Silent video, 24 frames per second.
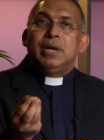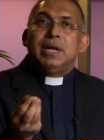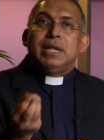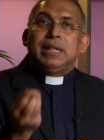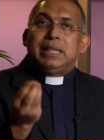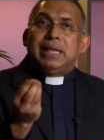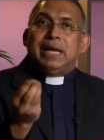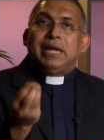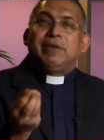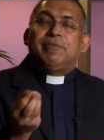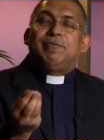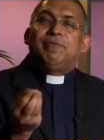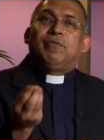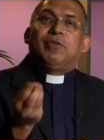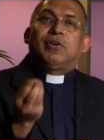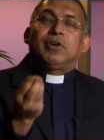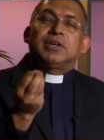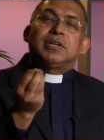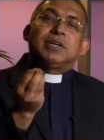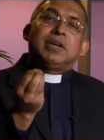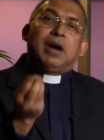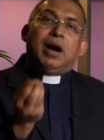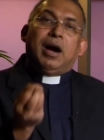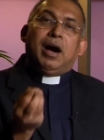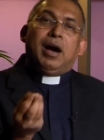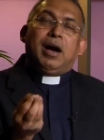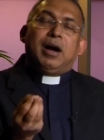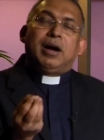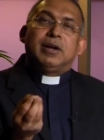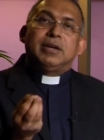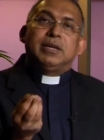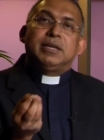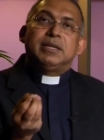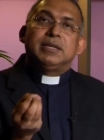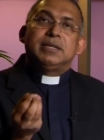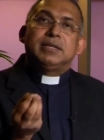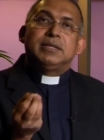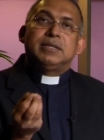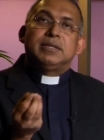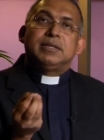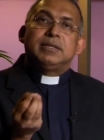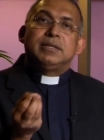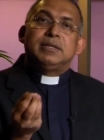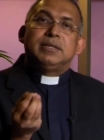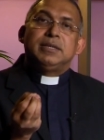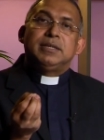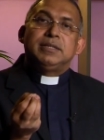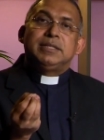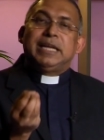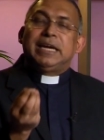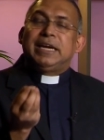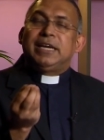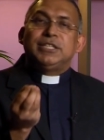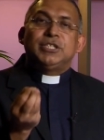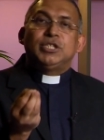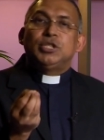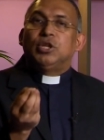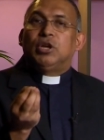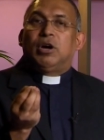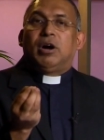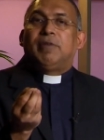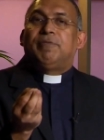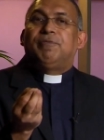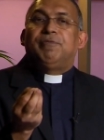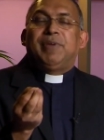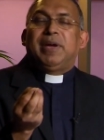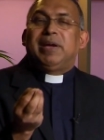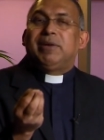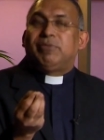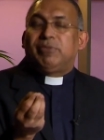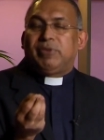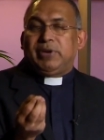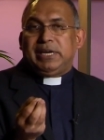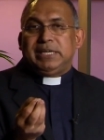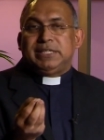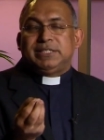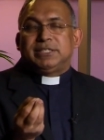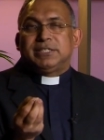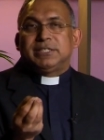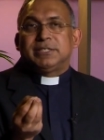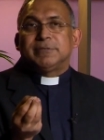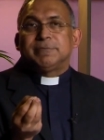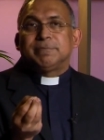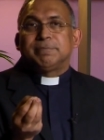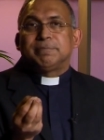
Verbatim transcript: that for God, there is no favorites